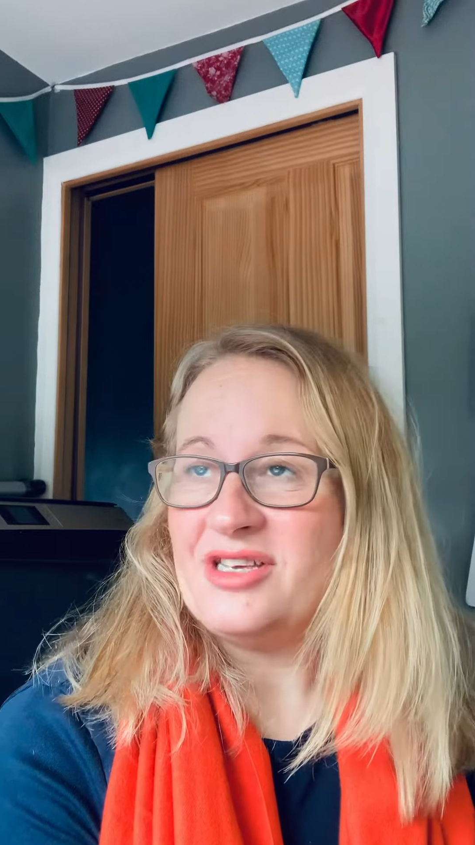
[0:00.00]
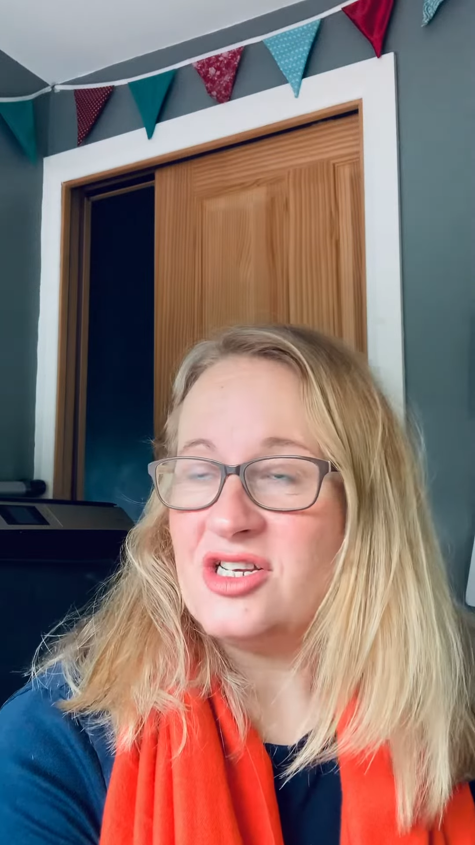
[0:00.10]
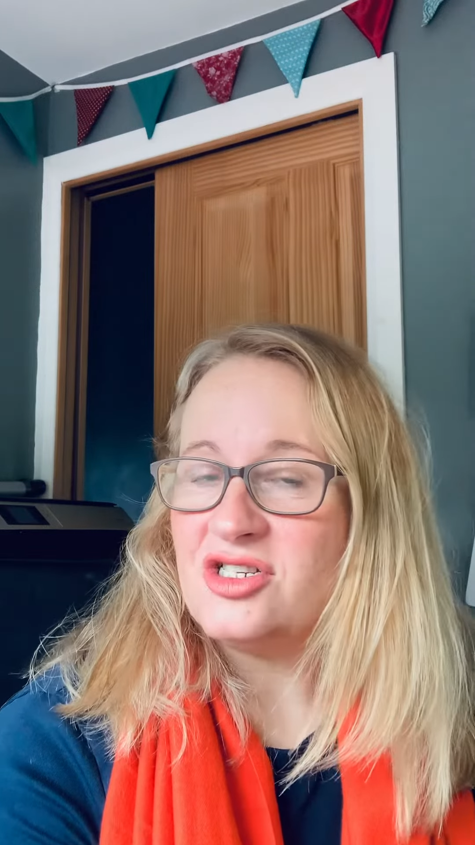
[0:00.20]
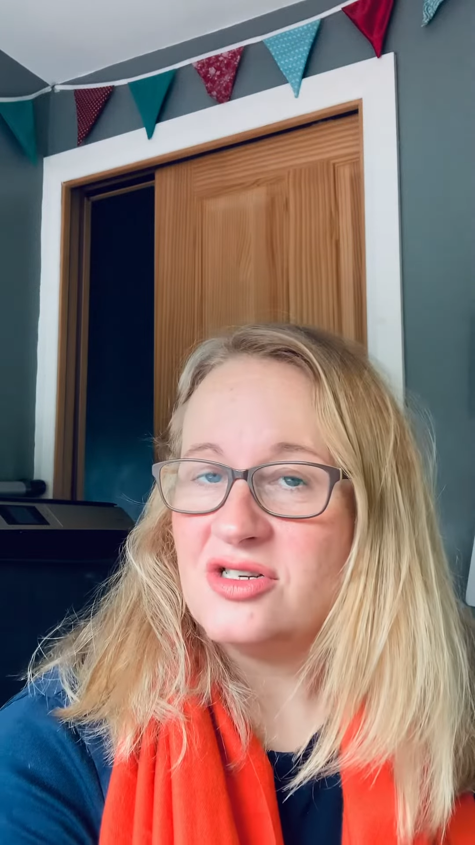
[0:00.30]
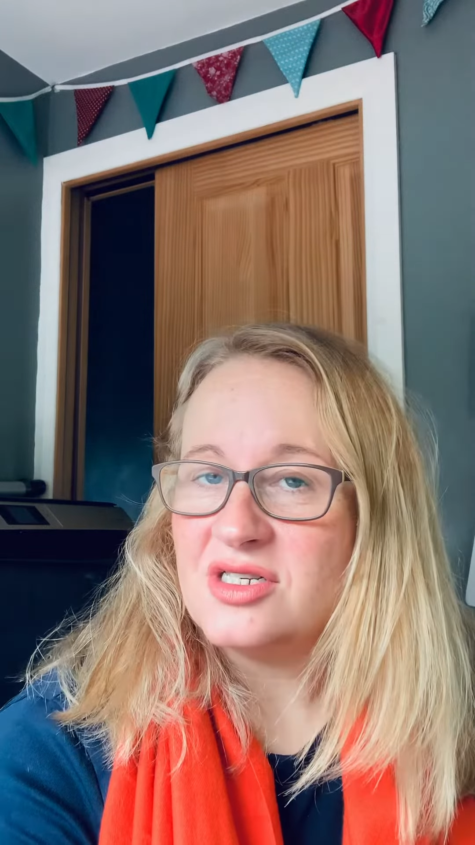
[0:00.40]
You
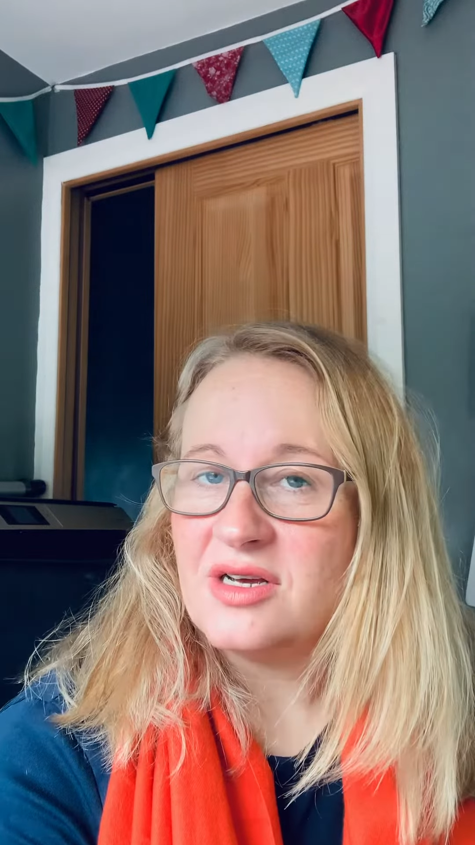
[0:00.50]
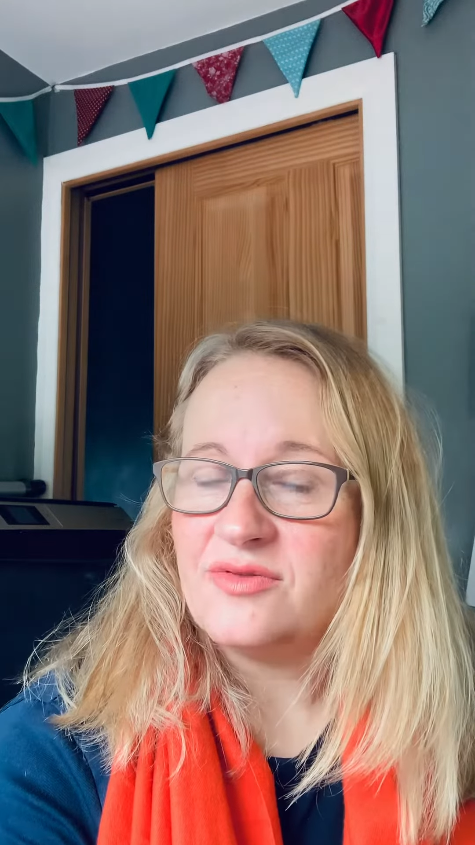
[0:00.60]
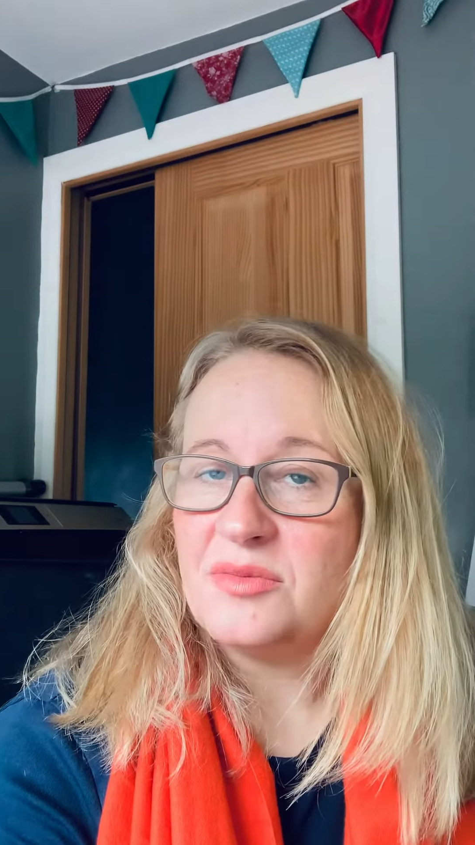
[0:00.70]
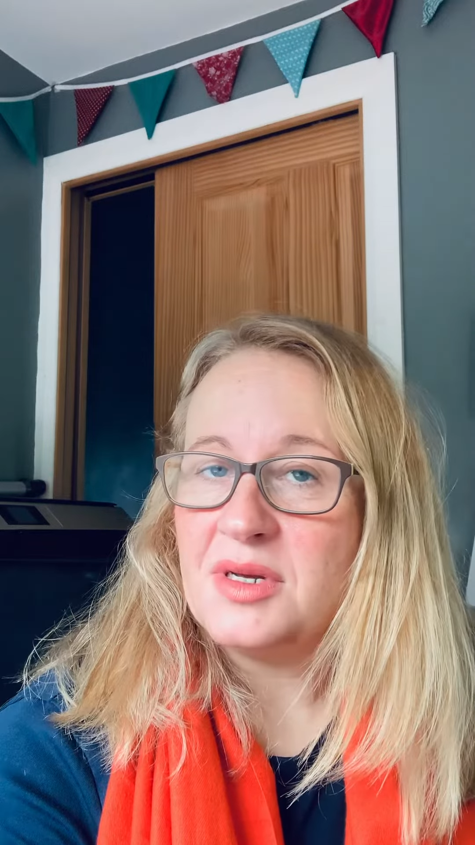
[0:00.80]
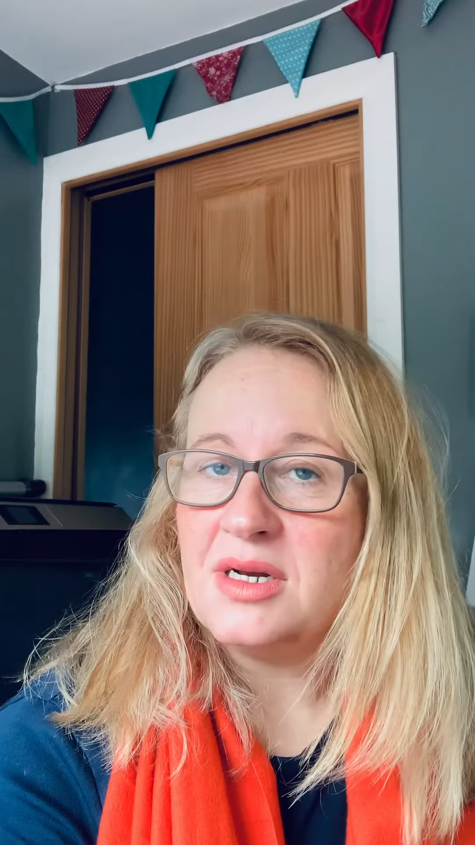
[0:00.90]
just have
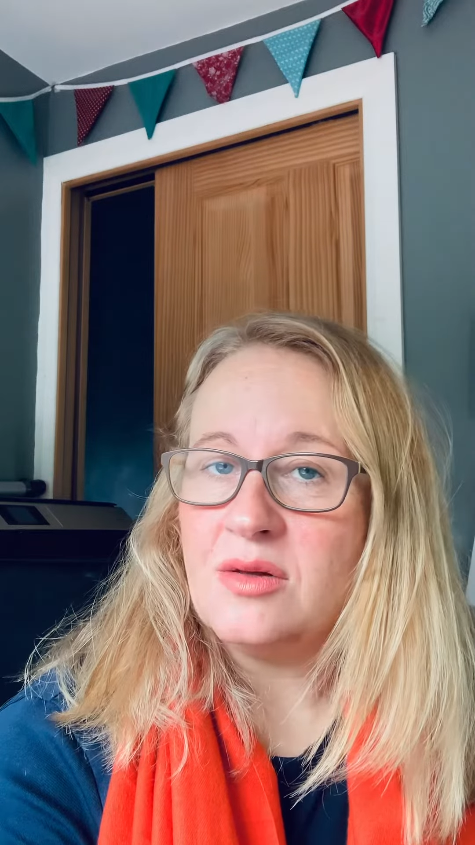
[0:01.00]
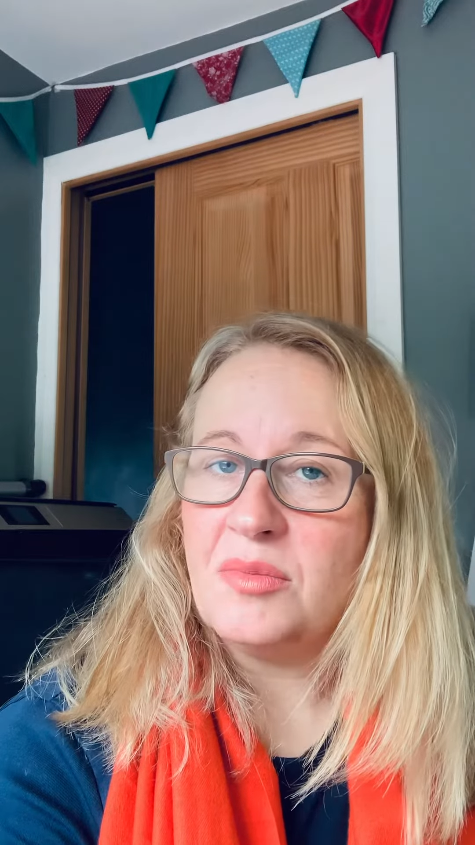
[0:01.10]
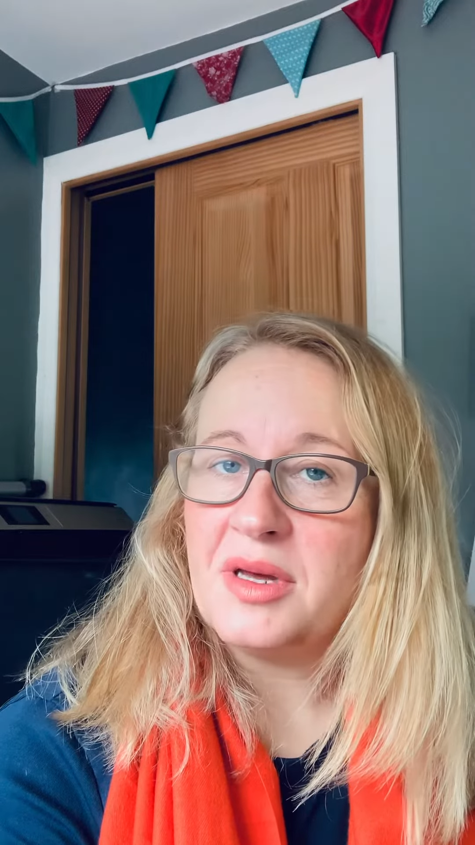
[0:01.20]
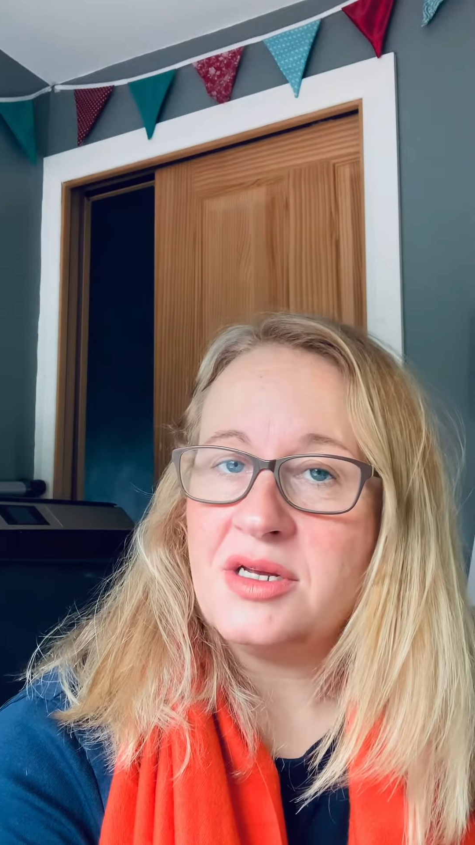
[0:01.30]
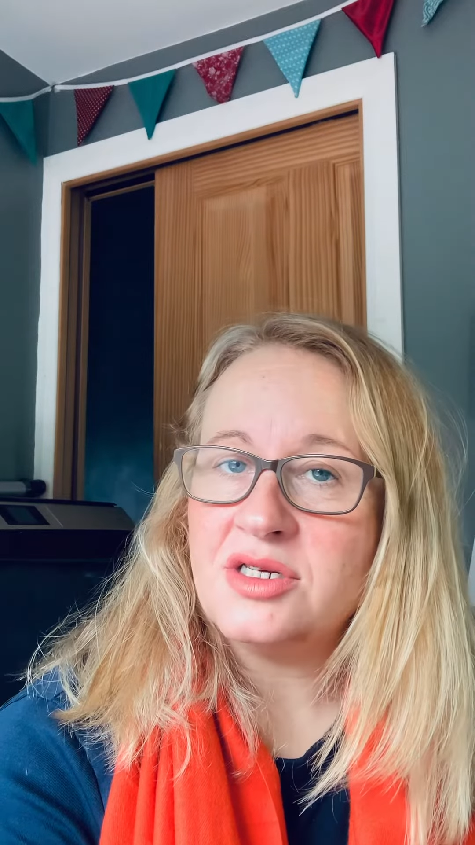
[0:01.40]
to be a little
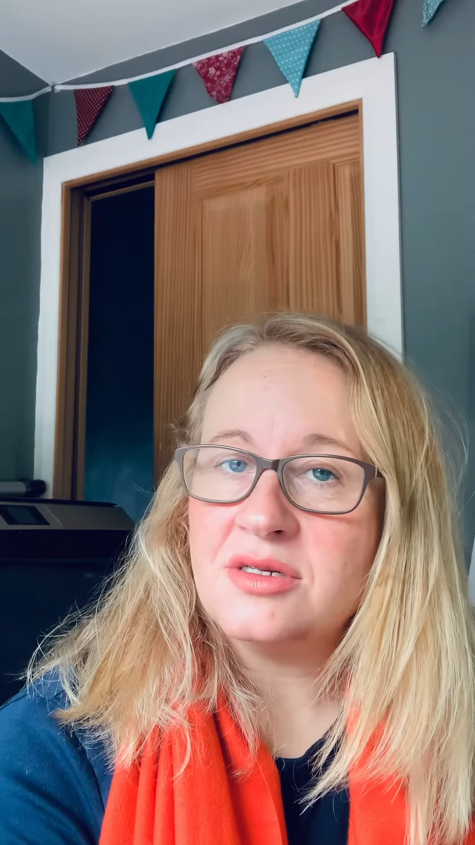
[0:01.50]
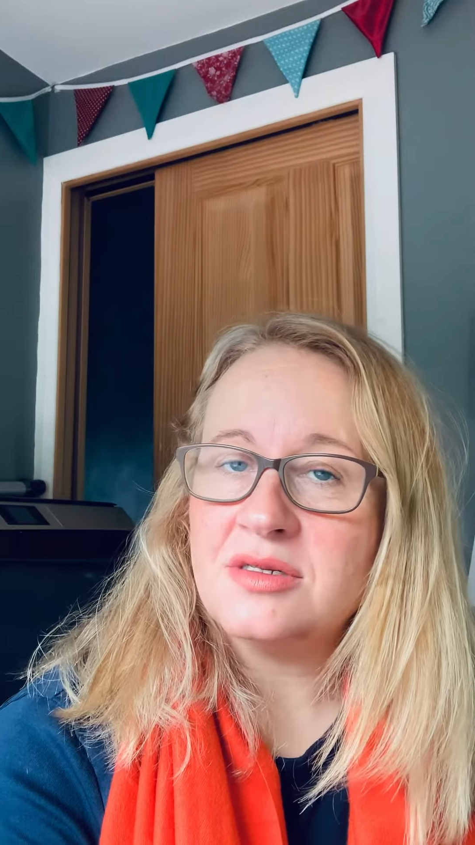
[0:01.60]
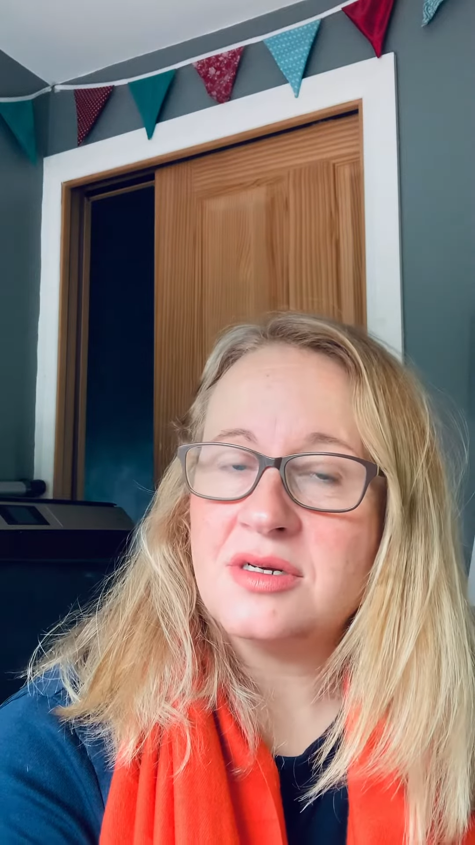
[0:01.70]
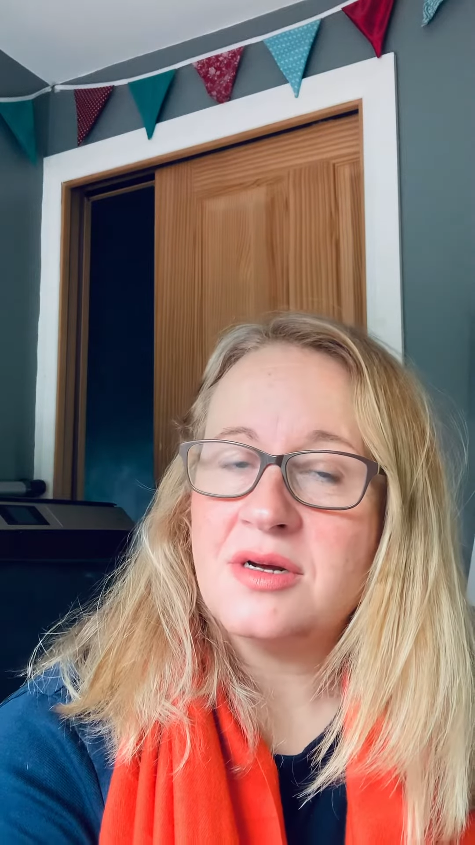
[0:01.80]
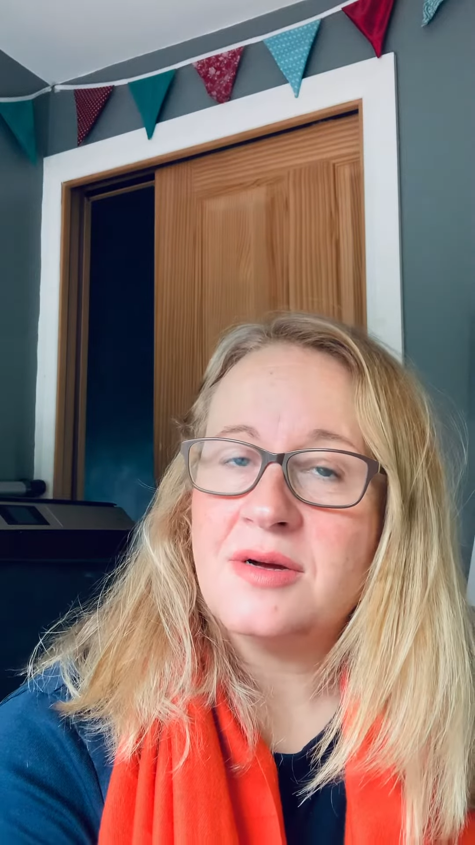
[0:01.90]
patient.